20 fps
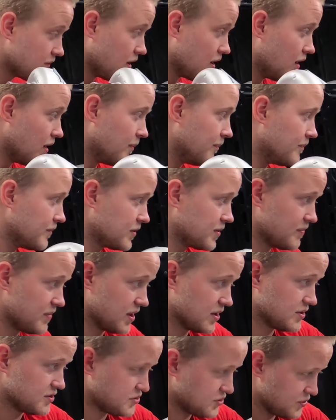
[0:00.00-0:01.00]

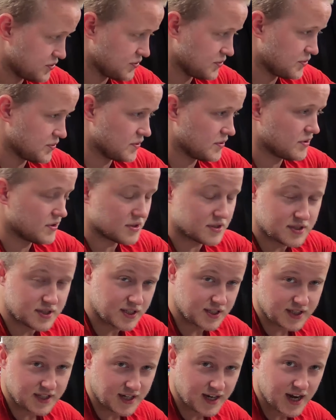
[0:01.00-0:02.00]
compared to the
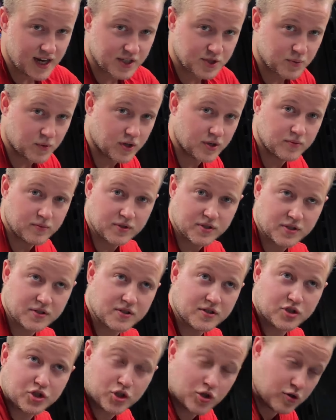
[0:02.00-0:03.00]
60-1, which
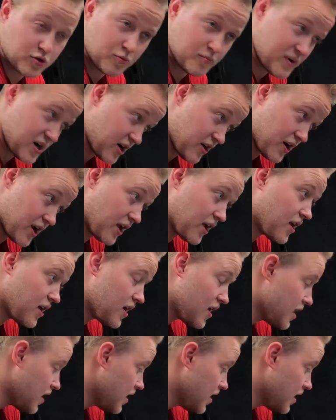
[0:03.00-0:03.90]
is a journal bearing.